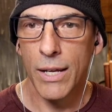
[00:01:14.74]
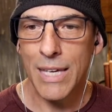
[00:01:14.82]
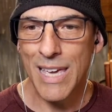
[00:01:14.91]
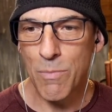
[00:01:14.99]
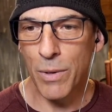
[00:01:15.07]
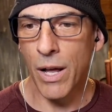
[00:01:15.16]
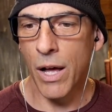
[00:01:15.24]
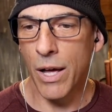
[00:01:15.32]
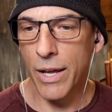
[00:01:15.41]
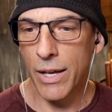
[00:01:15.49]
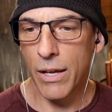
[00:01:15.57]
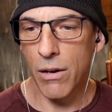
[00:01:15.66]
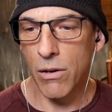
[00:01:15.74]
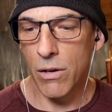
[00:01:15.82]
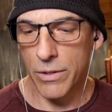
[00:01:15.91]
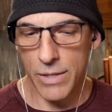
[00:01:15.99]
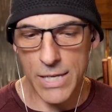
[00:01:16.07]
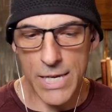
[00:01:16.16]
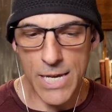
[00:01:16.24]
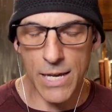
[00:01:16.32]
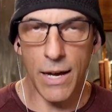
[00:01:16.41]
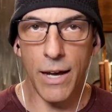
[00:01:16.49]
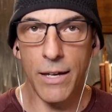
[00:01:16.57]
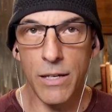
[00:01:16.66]
keep an eye on the
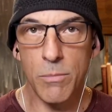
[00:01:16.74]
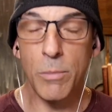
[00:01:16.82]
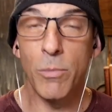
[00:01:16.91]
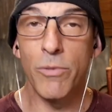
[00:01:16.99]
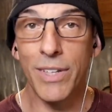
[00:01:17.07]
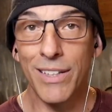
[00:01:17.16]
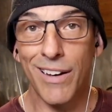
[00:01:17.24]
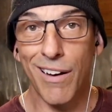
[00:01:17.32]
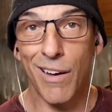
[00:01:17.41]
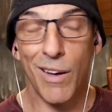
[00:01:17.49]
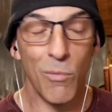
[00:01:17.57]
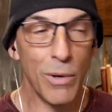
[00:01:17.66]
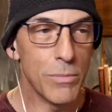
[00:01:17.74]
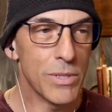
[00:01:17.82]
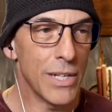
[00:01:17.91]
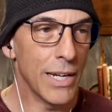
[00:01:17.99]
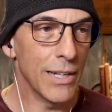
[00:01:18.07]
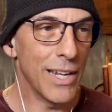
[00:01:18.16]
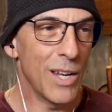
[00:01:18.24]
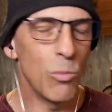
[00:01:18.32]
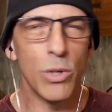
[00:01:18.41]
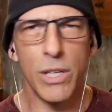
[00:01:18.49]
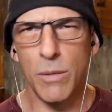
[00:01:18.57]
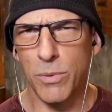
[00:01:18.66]
I E P P V dot com website, and we'll
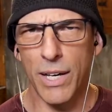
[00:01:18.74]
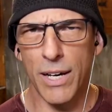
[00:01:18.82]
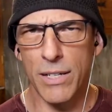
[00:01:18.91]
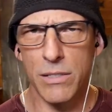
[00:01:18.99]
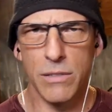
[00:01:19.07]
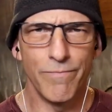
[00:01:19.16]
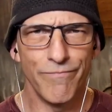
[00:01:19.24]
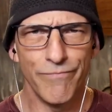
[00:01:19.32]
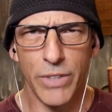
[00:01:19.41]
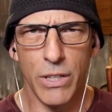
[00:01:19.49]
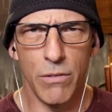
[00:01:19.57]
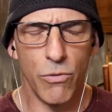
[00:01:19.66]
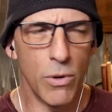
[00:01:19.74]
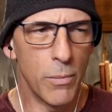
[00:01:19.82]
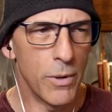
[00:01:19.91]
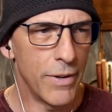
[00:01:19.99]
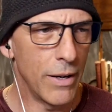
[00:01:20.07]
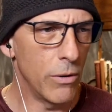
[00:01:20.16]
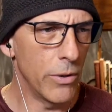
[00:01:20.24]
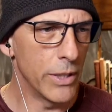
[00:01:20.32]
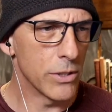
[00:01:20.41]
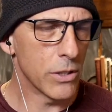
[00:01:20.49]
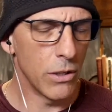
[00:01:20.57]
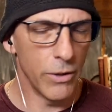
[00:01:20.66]
keep you guys informed of how all
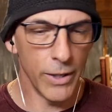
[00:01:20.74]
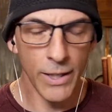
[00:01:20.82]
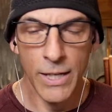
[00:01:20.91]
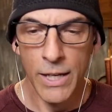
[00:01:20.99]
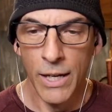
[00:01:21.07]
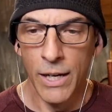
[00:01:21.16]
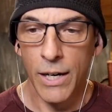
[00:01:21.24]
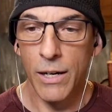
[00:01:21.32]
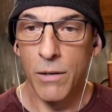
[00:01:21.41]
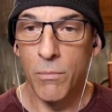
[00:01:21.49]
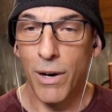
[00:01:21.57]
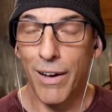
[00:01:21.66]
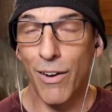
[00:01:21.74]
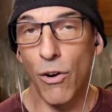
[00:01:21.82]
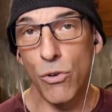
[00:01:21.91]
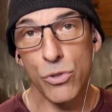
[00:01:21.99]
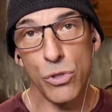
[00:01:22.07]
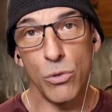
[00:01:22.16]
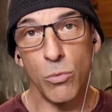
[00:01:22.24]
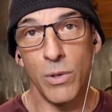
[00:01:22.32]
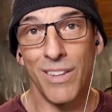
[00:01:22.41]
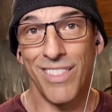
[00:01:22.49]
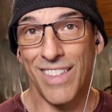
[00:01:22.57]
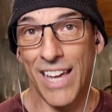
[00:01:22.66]
that's going. Um, I also
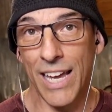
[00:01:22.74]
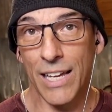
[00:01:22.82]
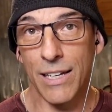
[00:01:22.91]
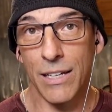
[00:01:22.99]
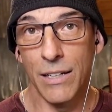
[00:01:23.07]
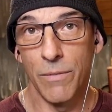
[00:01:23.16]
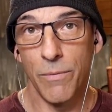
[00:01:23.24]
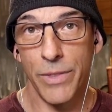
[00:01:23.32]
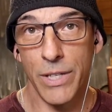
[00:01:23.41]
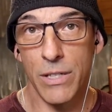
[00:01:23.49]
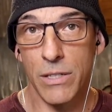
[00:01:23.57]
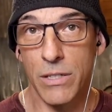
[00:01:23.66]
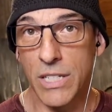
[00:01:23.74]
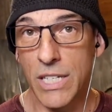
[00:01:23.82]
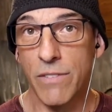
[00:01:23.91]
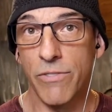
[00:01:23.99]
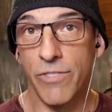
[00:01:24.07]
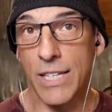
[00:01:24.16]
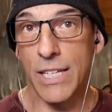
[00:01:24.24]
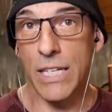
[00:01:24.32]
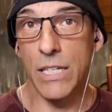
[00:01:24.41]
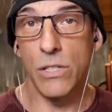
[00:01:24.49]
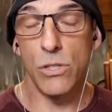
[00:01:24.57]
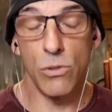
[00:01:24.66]
wanna thank the D V
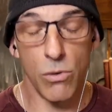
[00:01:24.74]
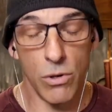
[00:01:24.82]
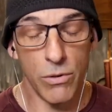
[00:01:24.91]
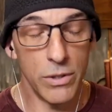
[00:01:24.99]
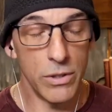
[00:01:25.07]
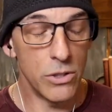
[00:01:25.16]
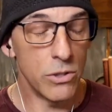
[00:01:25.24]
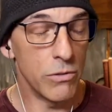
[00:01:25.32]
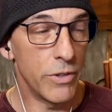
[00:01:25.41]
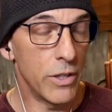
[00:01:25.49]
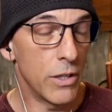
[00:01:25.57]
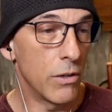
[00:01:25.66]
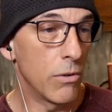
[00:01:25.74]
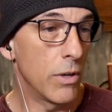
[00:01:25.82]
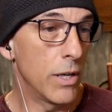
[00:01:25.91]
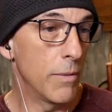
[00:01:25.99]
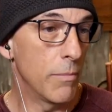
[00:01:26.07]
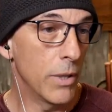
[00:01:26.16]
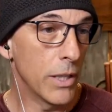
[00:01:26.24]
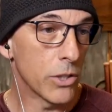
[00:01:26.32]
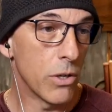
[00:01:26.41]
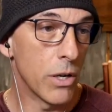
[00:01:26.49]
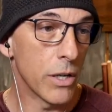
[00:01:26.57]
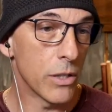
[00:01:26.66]
E store, the digital video um,
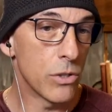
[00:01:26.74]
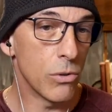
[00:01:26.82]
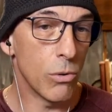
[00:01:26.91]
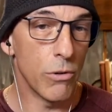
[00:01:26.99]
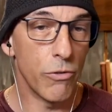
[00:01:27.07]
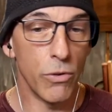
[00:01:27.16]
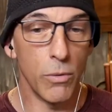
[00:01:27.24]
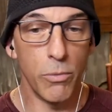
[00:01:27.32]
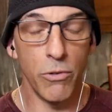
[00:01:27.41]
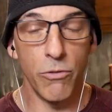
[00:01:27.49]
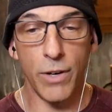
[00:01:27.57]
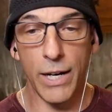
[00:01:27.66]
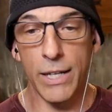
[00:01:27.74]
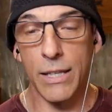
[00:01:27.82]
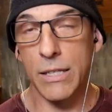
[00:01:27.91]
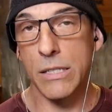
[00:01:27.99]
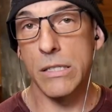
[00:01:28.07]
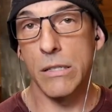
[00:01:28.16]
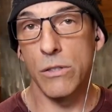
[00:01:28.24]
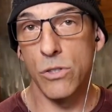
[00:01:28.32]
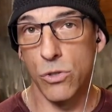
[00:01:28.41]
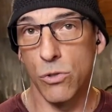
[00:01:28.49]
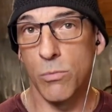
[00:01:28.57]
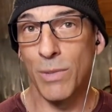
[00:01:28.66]
electronic store, for providing this
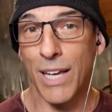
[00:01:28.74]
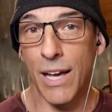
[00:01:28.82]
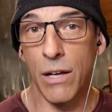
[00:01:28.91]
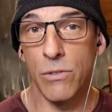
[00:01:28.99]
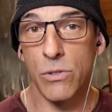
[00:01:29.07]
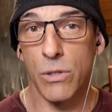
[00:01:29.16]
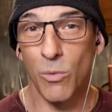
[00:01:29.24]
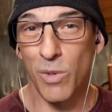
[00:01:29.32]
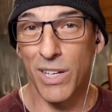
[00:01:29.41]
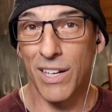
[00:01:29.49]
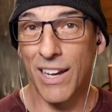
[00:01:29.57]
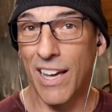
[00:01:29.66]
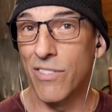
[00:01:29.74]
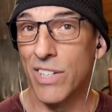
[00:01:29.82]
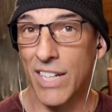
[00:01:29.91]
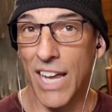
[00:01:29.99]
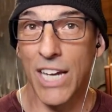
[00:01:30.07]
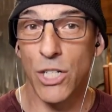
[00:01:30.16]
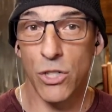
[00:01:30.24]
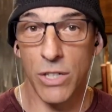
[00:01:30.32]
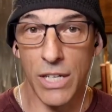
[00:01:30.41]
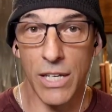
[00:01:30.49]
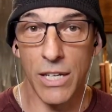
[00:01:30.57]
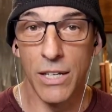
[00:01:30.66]
Zoom account so that we can have it in H
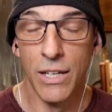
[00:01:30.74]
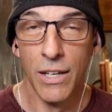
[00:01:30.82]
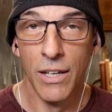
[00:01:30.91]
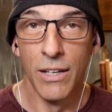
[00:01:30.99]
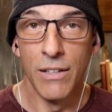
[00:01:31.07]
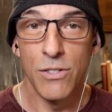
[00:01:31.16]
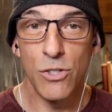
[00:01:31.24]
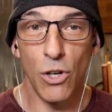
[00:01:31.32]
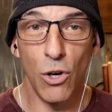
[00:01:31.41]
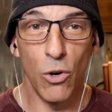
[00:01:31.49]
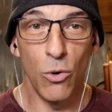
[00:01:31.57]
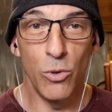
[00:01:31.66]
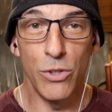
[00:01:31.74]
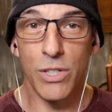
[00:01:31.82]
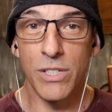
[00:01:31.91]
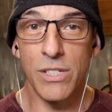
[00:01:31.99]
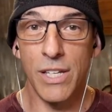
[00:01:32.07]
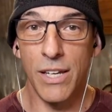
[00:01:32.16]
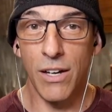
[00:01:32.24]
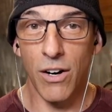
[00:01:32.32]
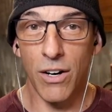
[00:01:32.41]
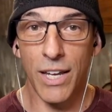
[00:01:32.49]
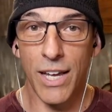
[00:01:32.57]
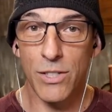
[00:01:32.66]
D. So you can see
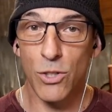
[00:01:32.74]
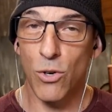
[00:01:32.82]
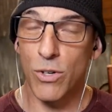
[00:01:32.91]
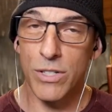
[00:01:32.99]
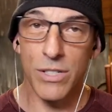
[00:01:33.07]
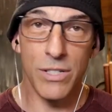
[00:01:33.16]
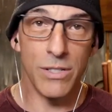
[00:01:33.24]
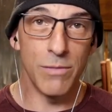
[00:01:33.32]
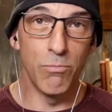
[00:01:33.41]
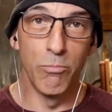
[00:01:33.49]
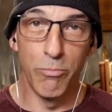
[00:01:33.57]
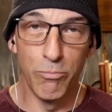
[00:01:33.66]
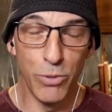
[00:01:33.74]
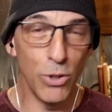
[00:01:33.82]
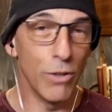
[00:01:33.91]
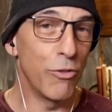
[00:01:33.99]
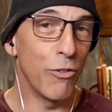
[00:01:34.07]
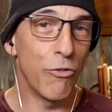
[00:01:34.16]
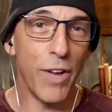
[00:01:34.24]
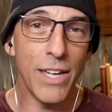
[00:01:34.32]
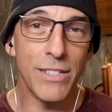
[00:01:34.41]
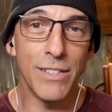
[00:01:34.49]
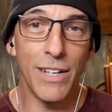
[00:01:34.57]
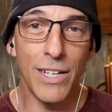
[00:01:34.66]
our guest Curtis's beautiful
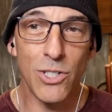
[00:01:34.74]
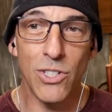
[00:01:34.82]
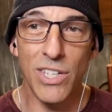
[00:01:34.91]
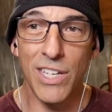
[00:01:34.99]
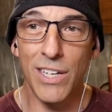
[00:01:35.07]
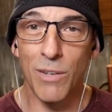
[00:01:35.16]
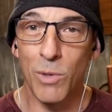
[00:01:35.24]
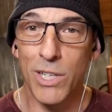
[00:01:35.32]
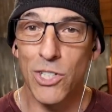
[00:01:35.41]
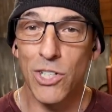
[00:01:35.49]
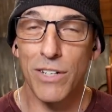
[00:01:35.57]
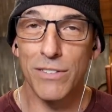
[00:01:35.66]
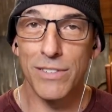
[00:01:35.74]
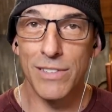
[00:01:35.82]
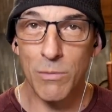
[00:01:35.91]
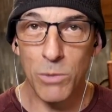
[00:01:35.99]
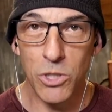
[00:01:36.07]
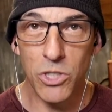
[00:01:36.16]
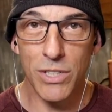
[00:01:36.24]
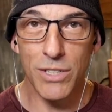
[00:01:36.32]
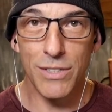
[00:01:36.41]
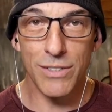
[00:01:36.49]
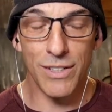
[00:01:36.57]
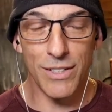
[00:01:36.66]
face in H D, and when he shares his
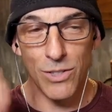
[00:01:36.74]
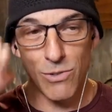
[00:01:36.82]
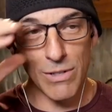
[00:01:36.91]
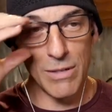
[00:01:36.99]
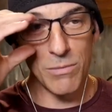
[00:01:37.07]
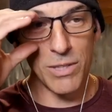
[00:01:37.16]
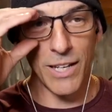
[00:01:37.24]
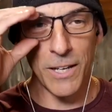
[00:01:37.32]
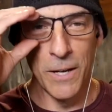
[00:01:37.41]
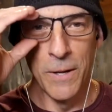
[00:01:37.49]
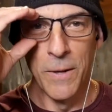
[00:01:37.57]
images and he streams, like,